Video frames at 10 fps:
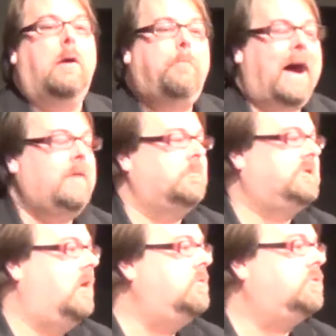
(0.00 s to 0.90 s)
by
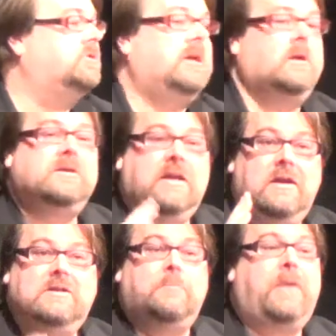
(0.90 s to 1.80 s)
themselves, or sometimes in
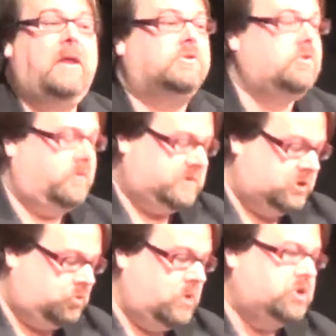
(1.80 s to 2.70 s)
a debate sort of
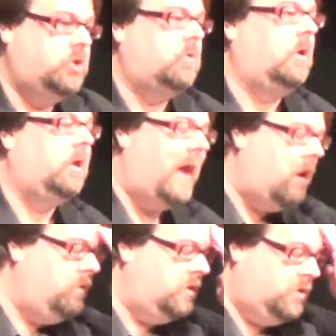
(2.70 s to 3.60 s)
situation. You are
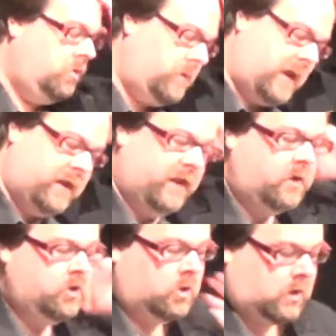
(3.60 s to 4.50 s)
allowed to do that
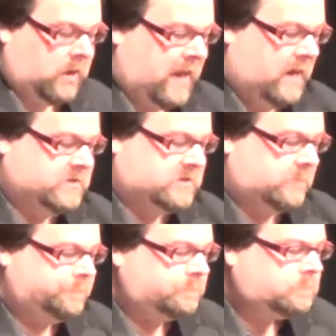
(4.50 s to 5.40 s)
in your class.
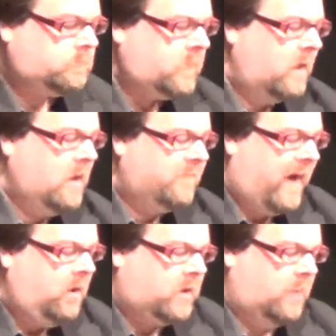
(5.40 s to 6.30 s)

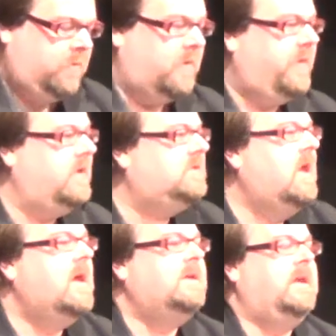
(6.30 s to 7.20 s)
Final couple of things.
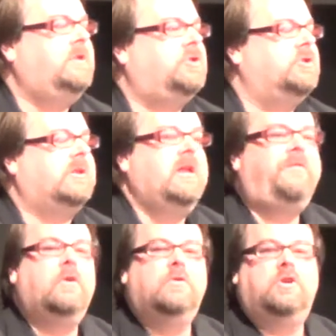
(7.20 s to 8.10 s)
Teachers,
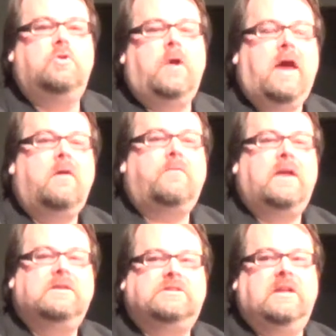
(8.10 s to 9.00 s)
if you do have
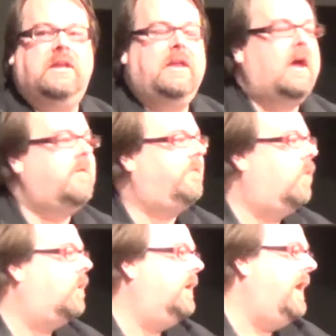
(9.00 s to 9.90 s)
a CEF
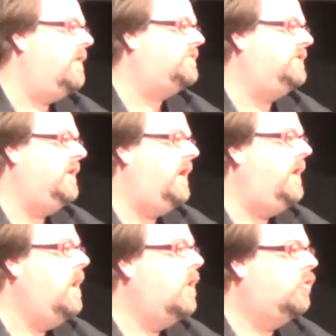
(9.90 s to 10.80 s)
or an
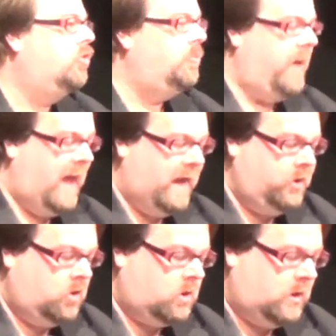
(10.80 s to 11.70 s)
FCA group at
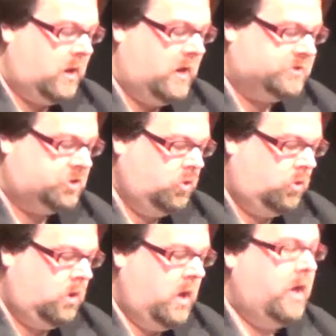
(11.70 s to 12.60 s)
your
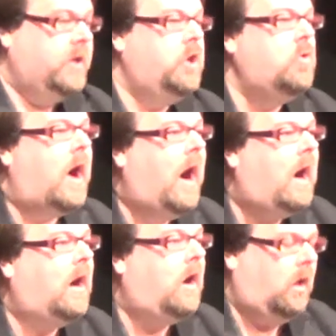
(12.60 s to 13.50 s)
school, you
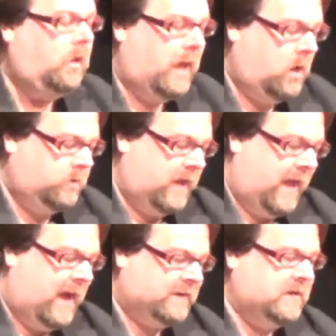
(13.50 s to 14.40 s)
are allowed to
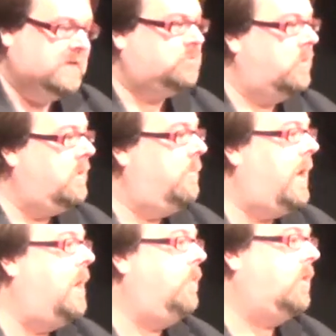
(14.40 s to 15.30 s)
act as one of the
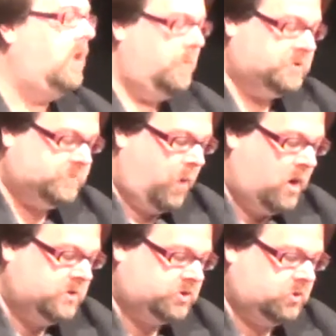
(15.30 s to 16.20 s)
Bible Club
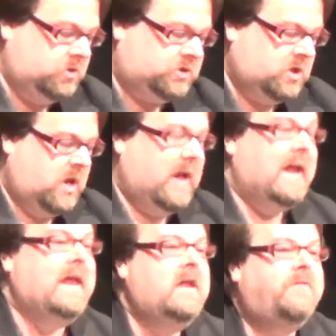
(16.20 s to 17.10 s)
sponsors,
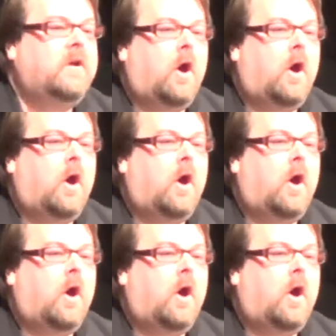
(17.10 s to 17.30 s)
even